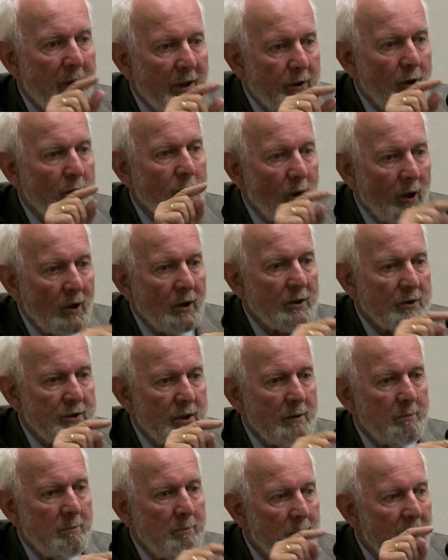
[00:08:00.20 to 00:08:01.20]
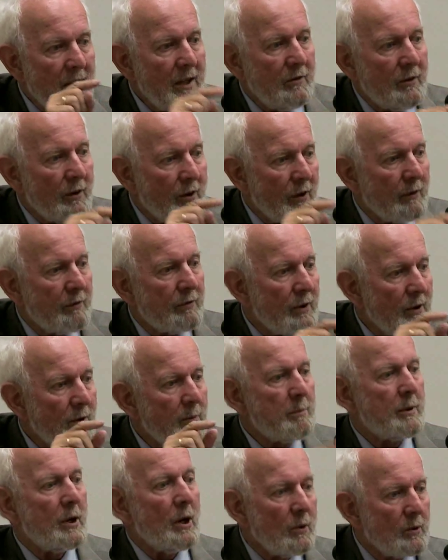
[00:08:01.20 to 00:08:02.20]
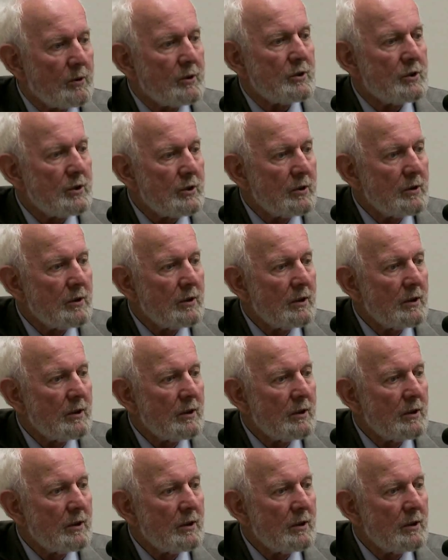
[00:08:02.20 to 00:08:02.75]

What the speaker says: methodology, means a different approach,